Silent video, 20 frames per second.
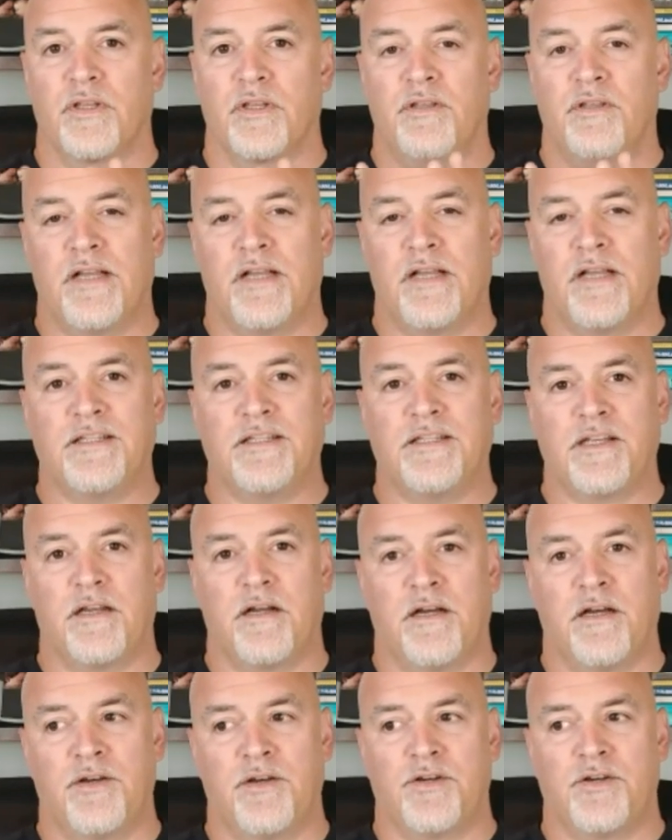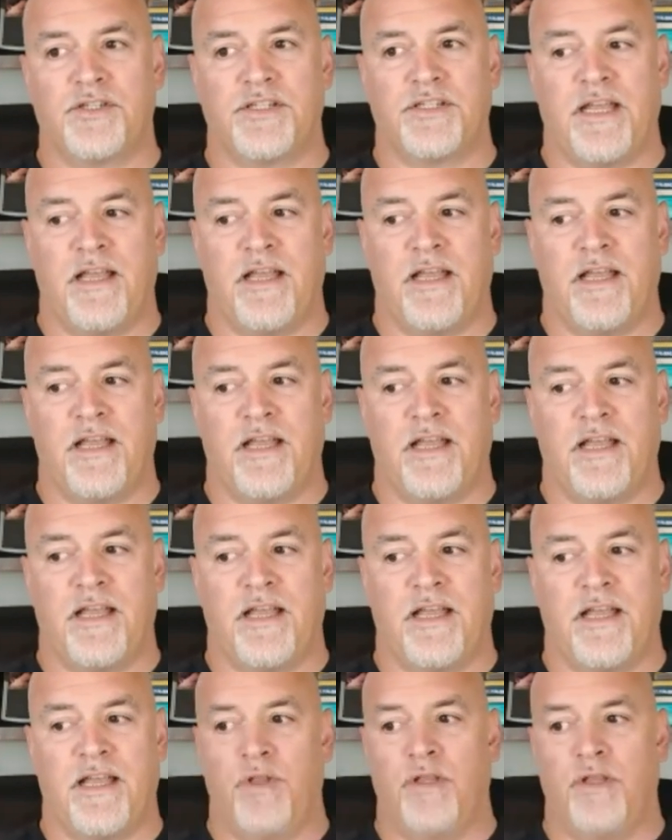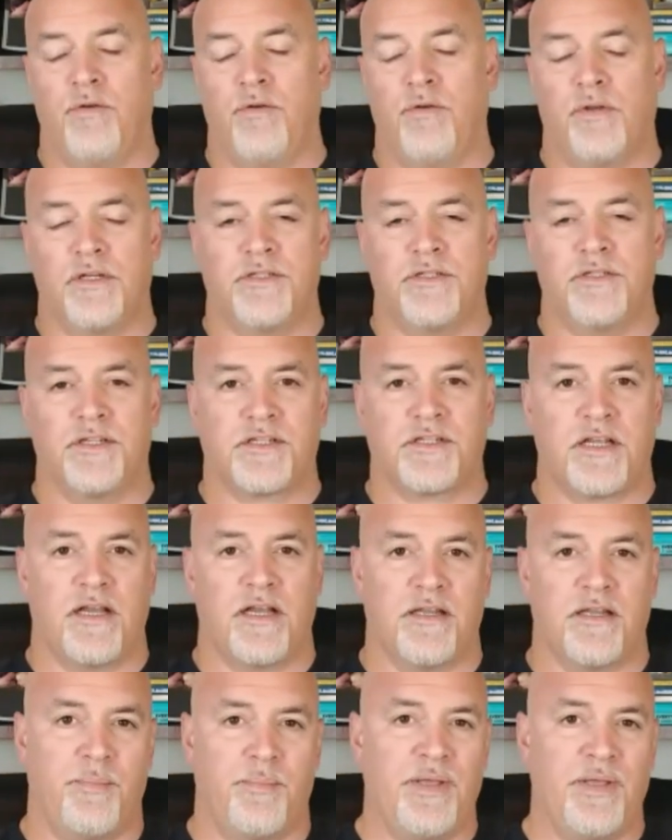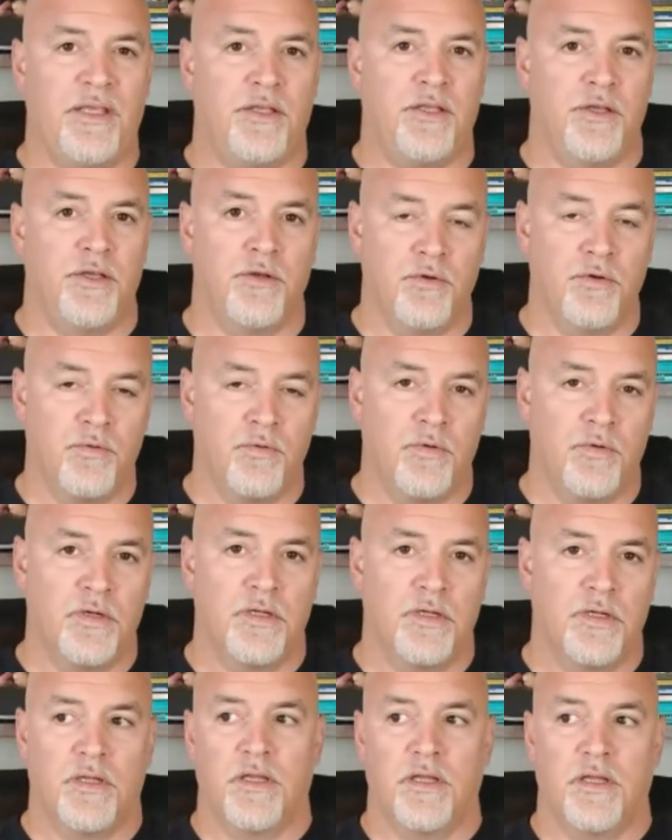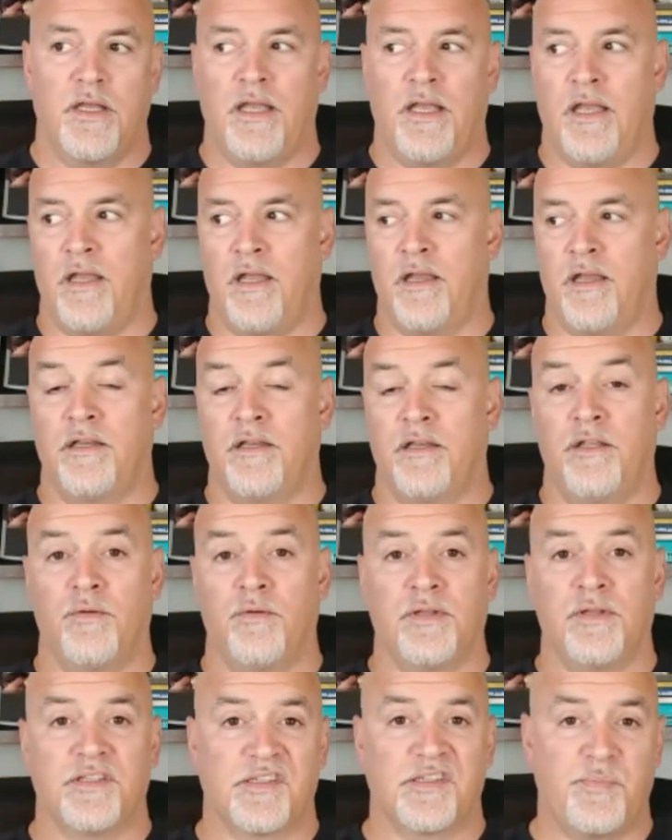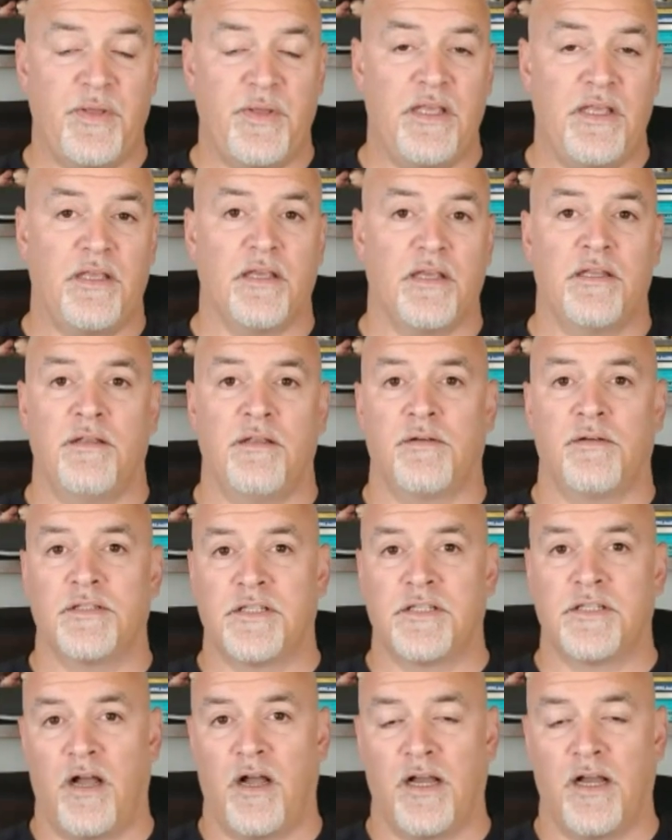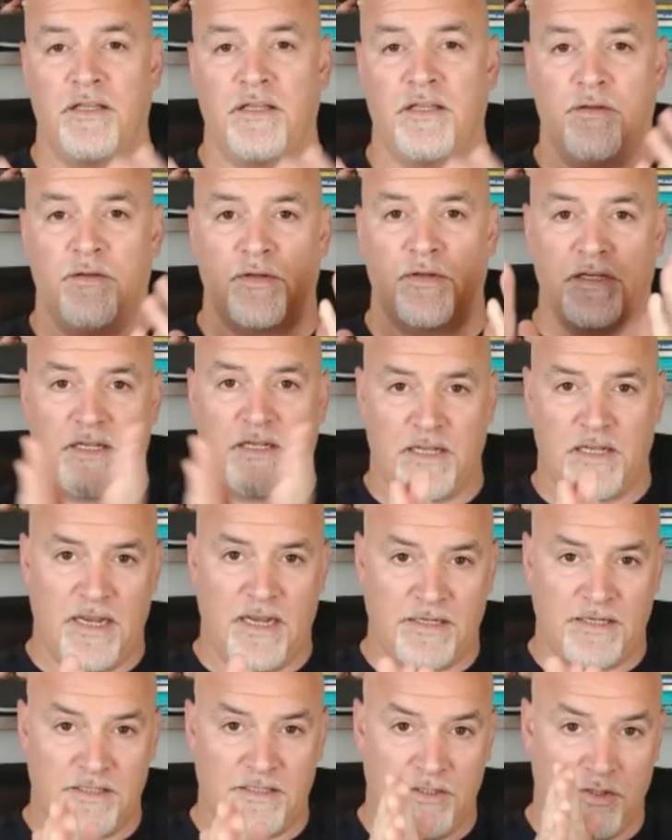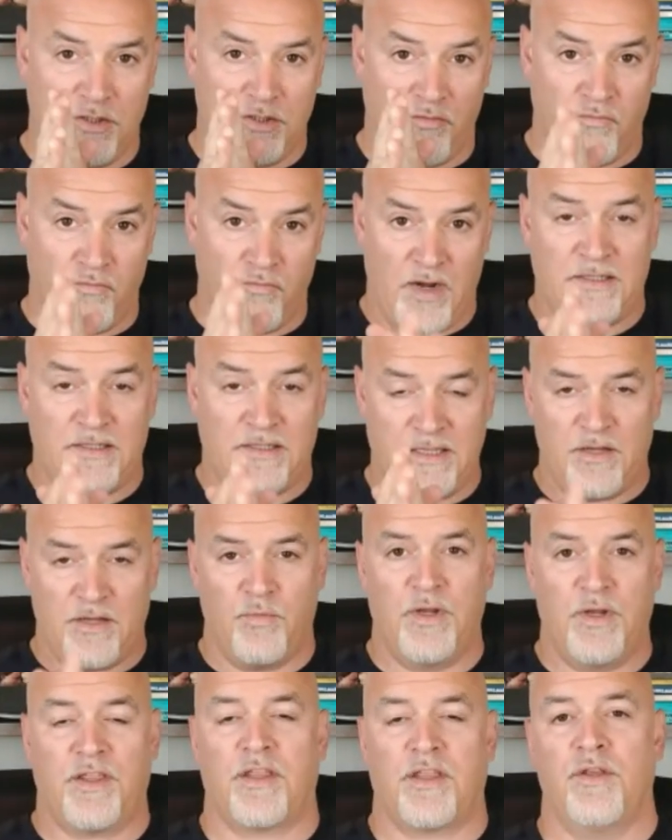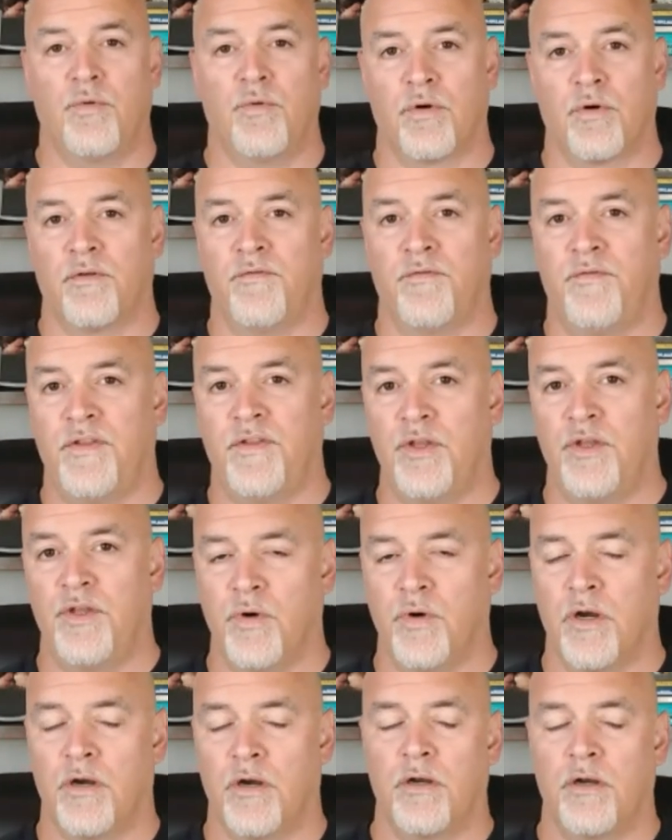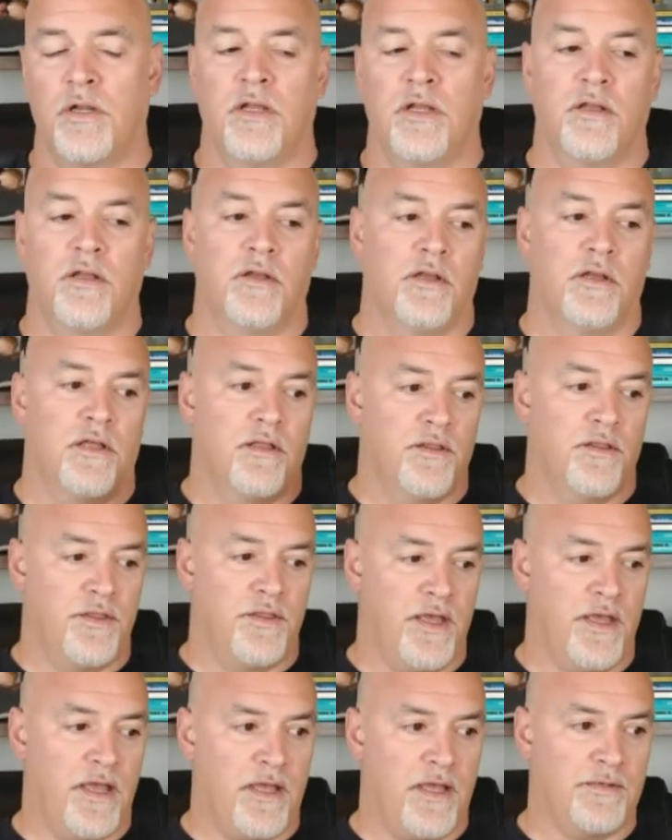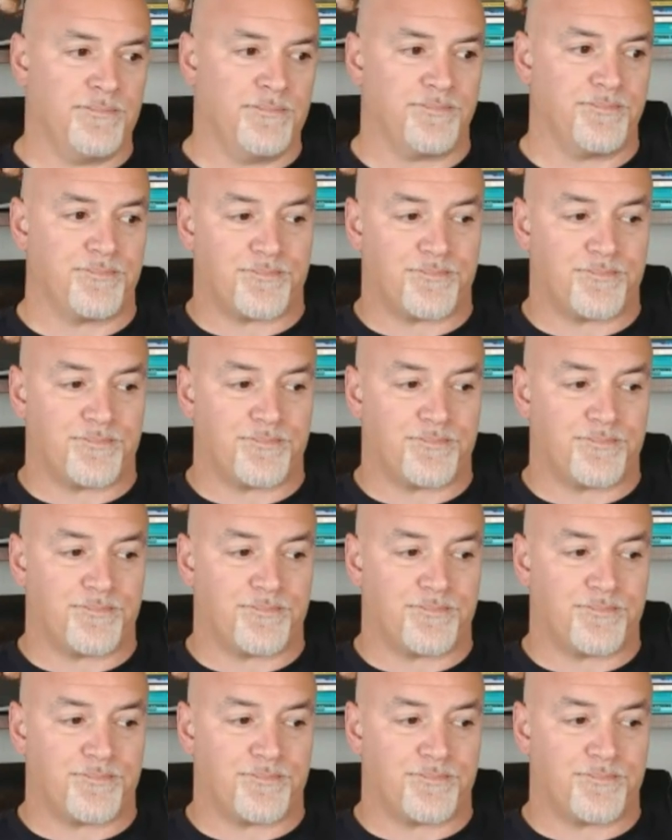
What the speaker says: You guys got to understand that when you can just kind of be you and you can speak and you can talk and you can connect directly with your viewer, then